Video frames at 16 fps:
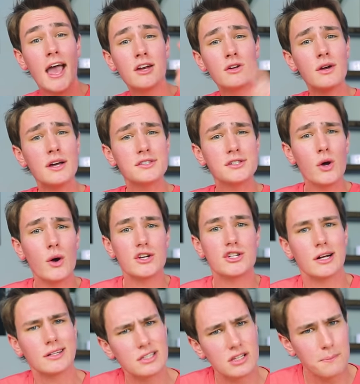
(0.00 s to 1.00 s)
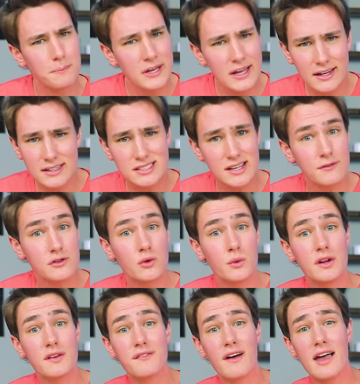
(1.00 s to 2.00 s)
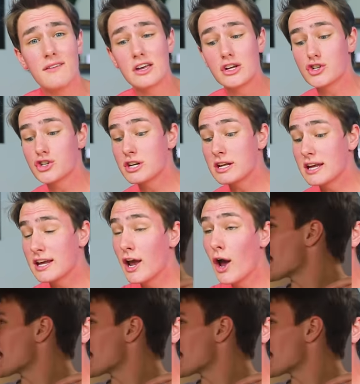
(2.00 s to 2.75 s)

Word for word: And you guys know I checked out the P X seven twenty-five H D.